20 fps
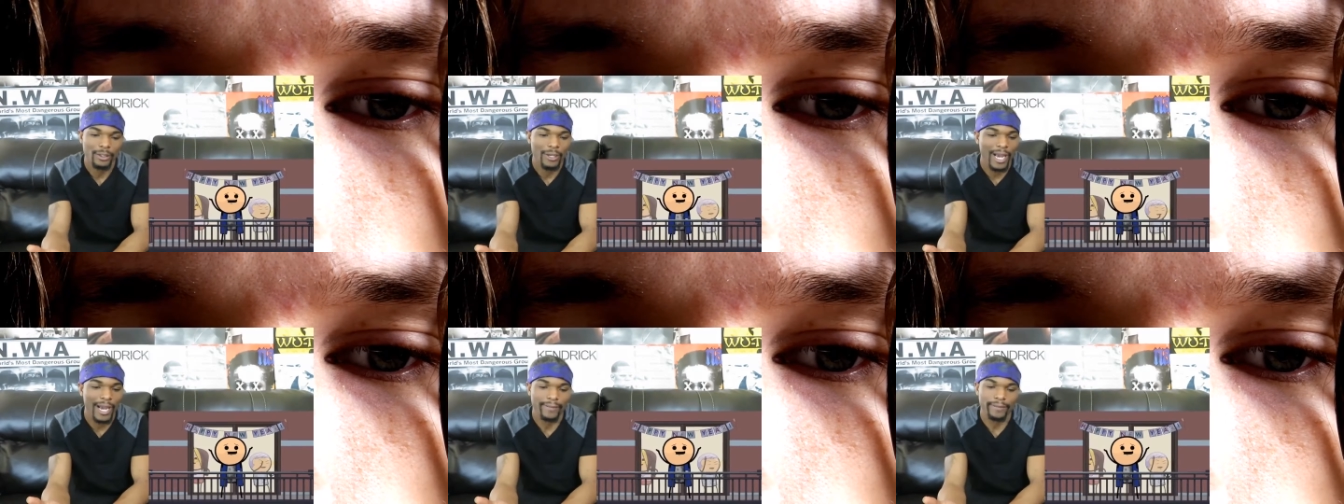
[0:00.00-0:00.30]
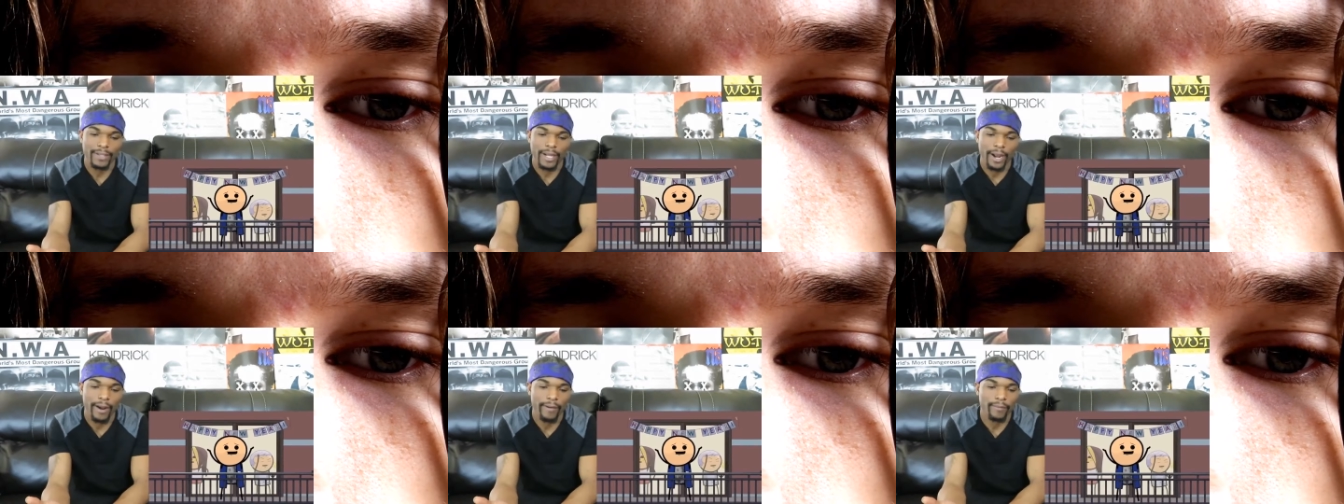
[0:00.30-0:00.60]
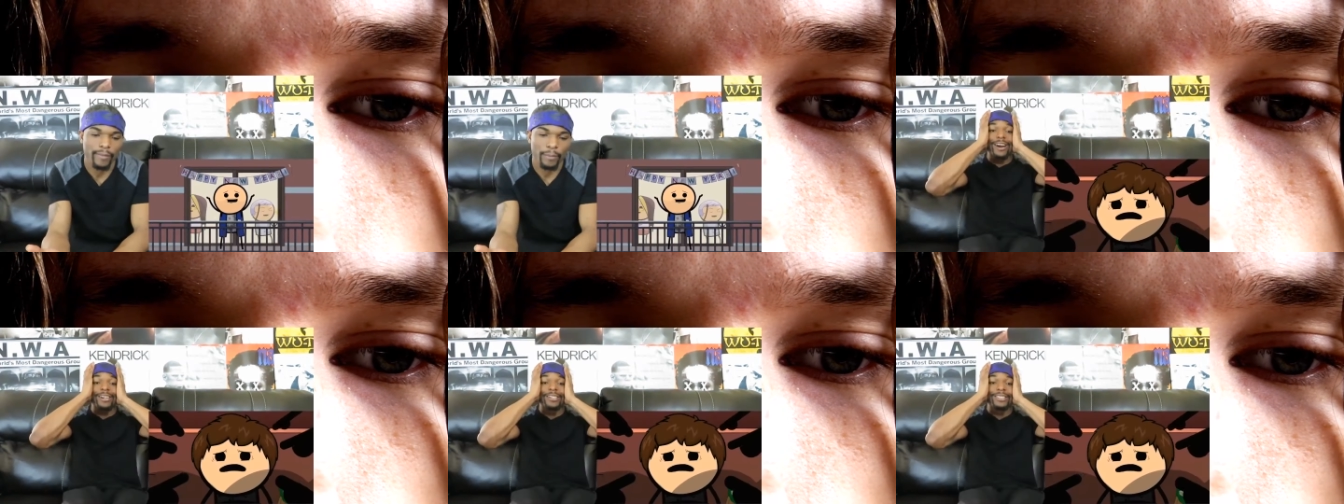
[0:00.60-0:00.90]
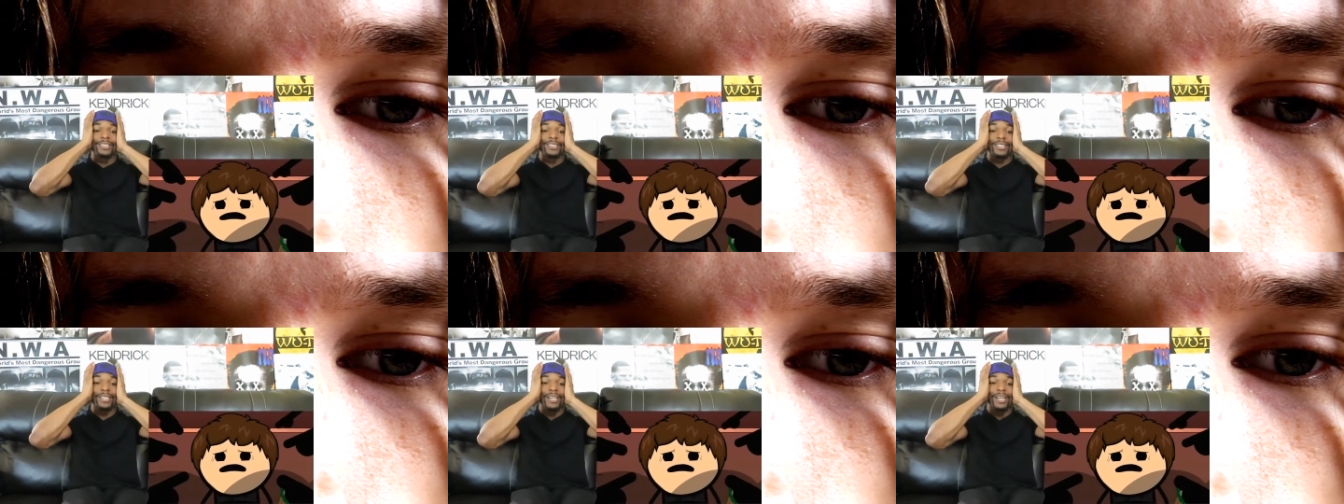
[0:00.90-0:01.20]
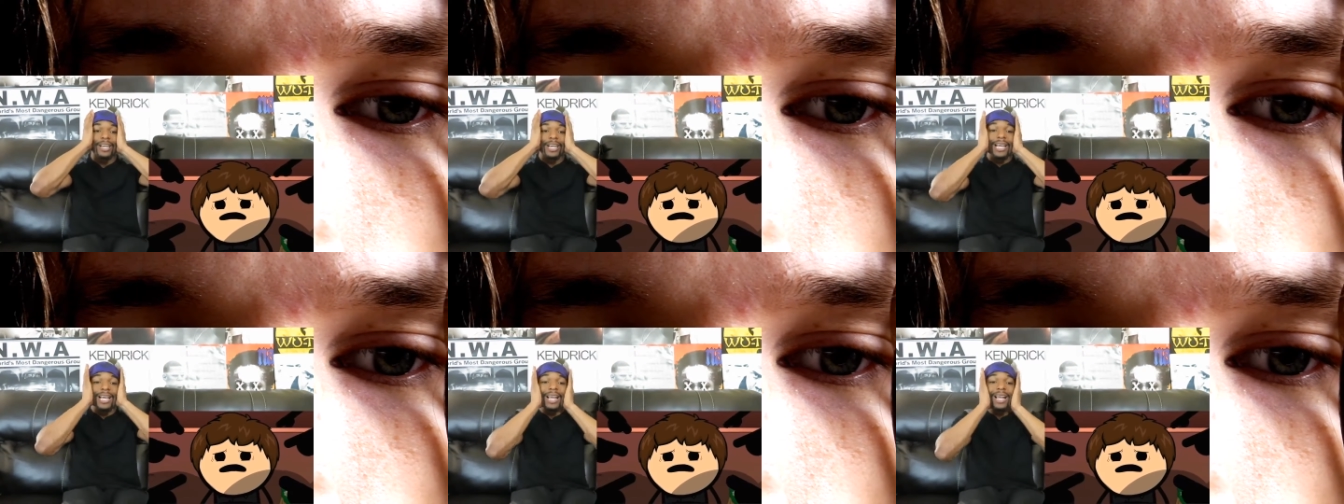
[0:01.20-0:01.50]
You have to have...
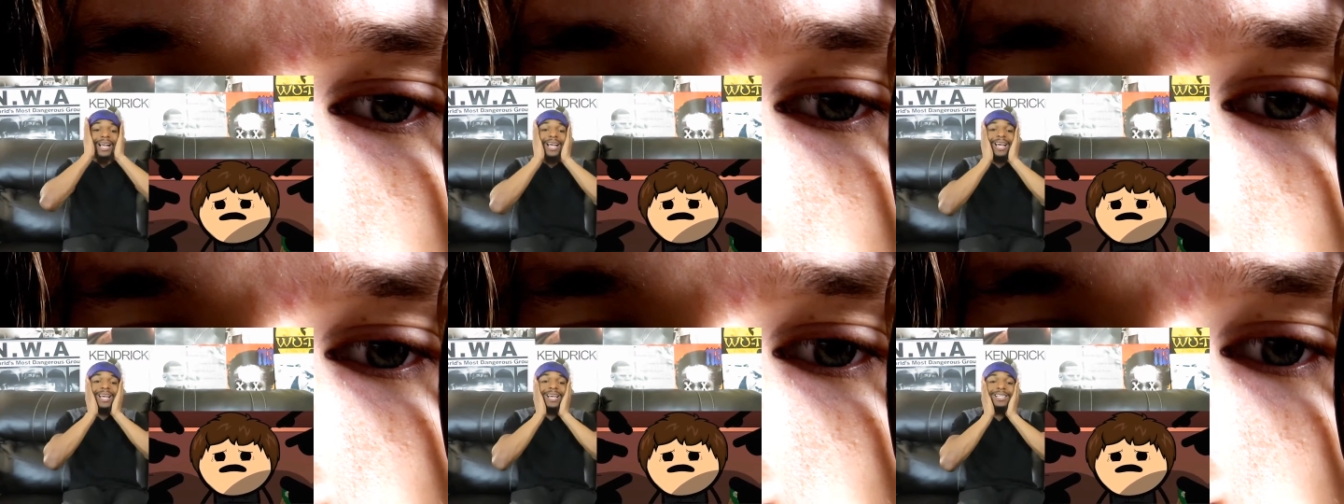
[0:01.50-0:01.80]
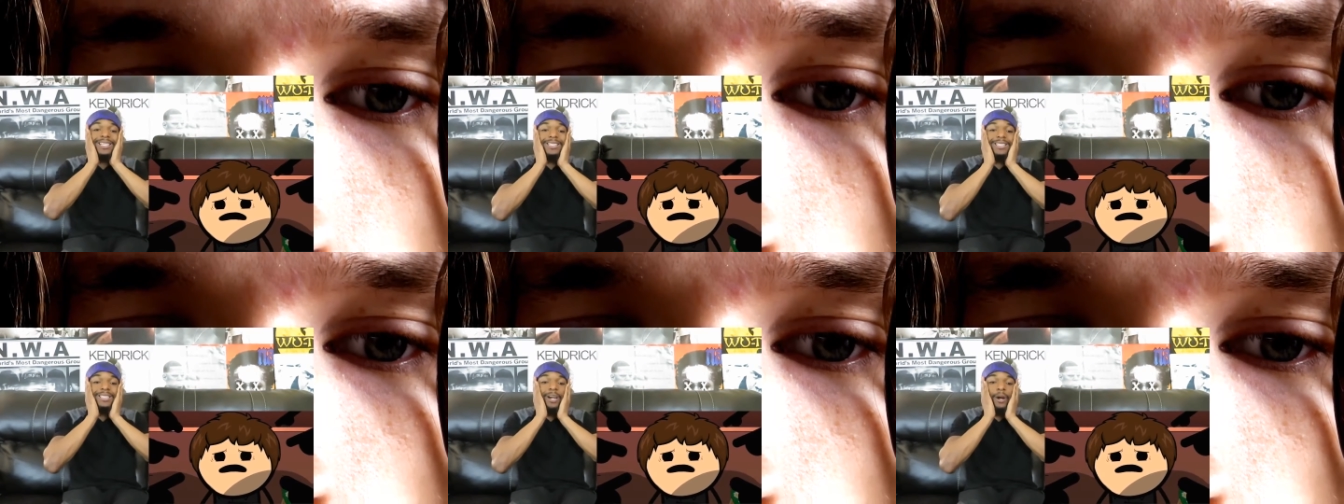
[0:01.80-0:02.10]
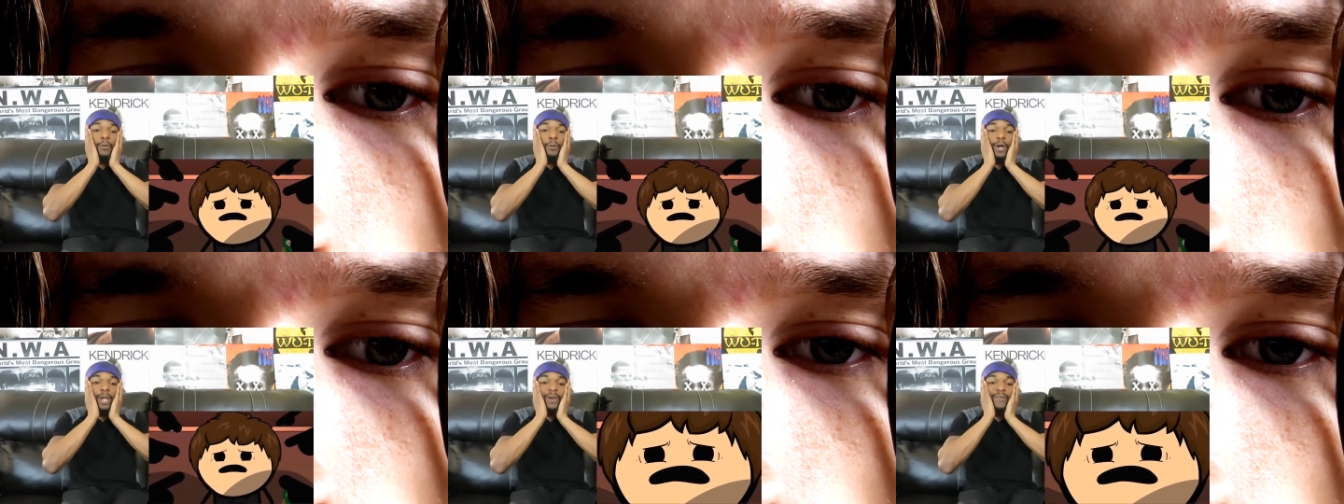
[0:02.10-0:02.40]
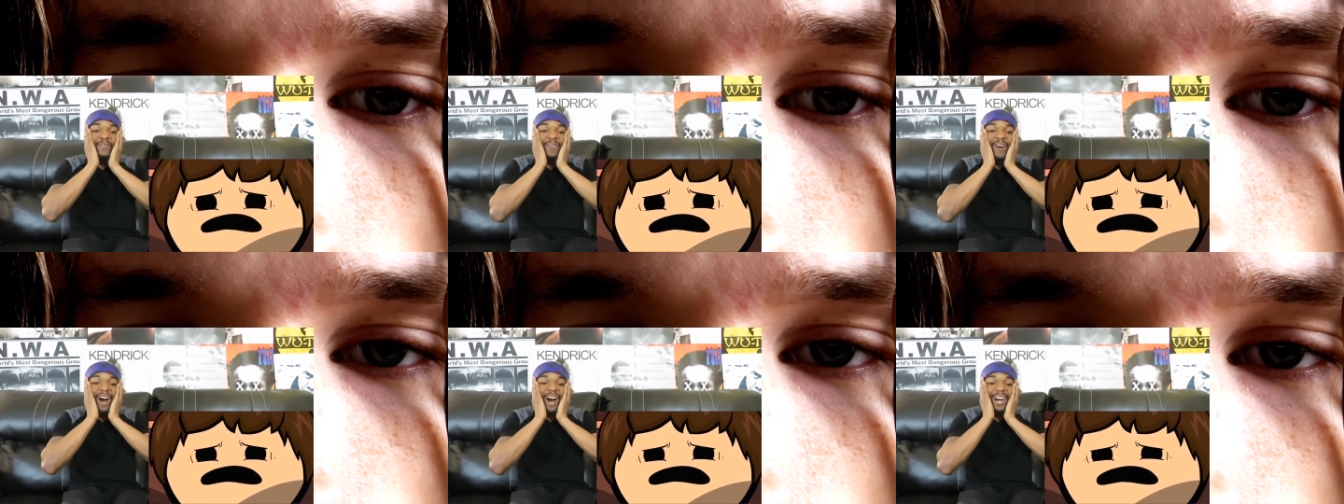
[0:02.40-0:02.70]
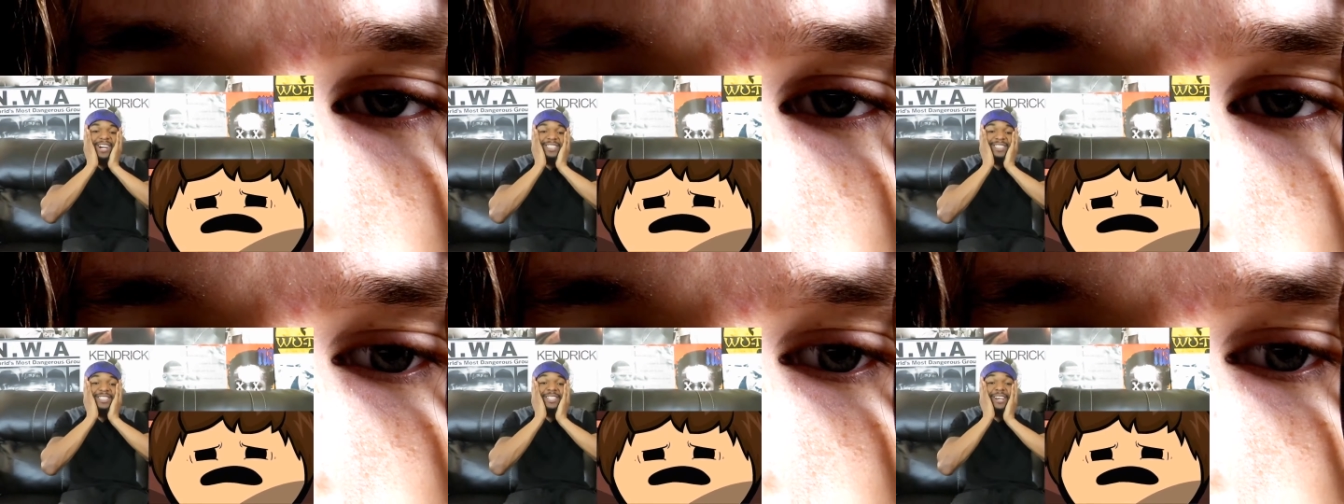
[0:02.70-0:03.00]
It's
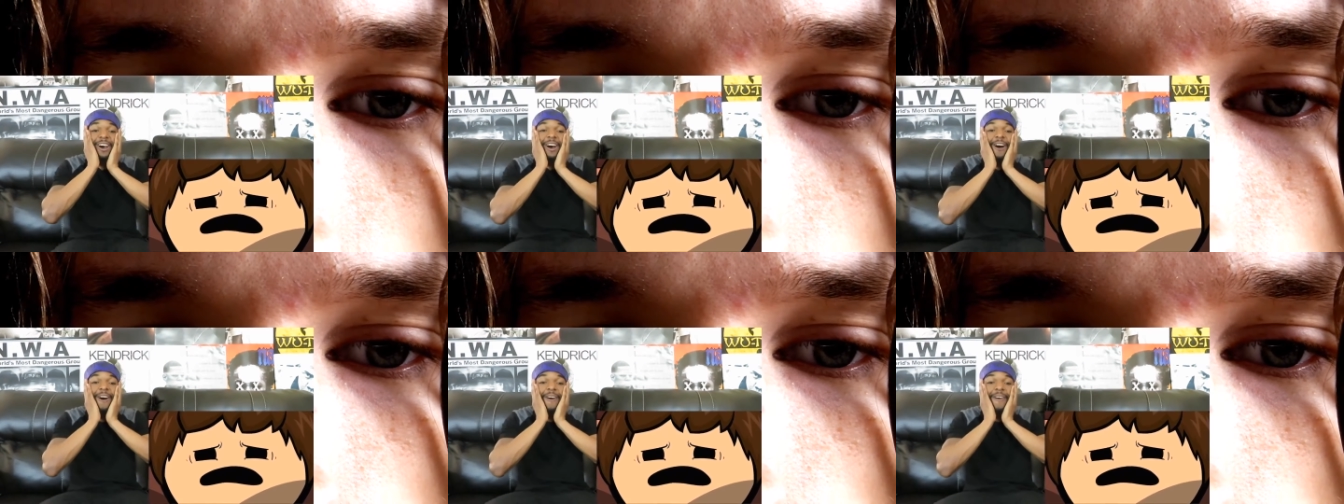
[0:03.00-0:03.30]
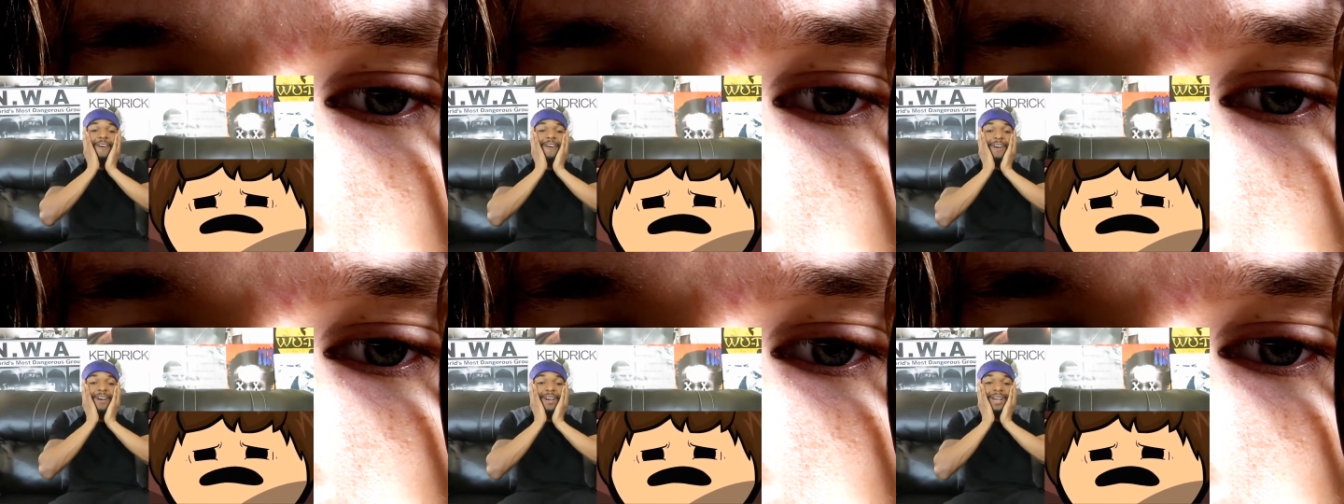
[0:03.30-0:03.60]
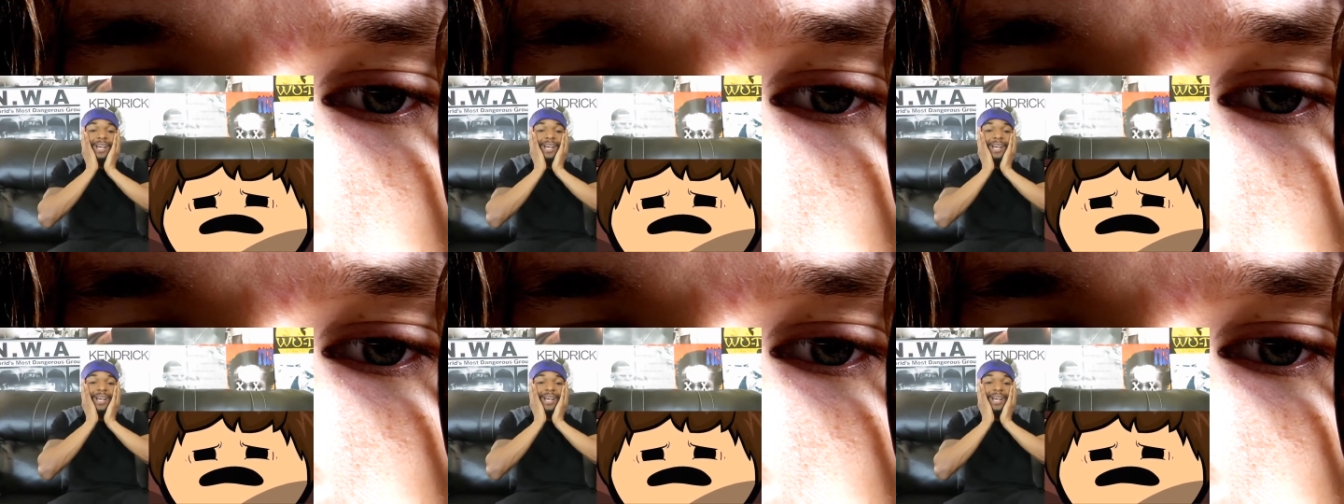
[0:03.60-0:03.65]
the reversal!